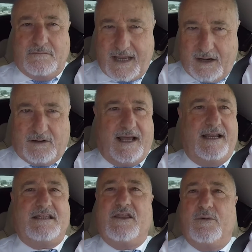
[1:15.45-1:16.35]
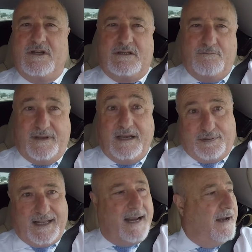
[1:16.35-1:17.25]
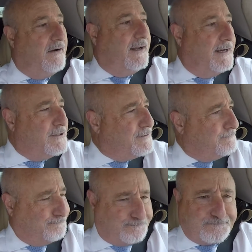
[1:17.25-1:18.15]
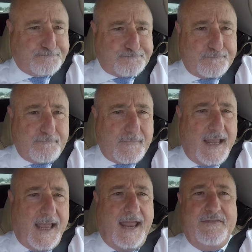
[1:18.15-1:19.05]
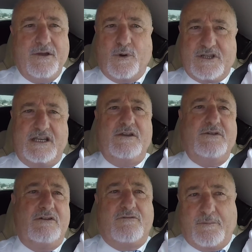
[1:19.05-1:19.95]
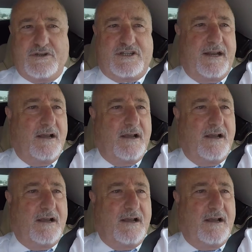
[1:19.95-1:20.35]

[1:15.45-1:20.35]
airlines, in other words, big plane airlines, and there was a union representing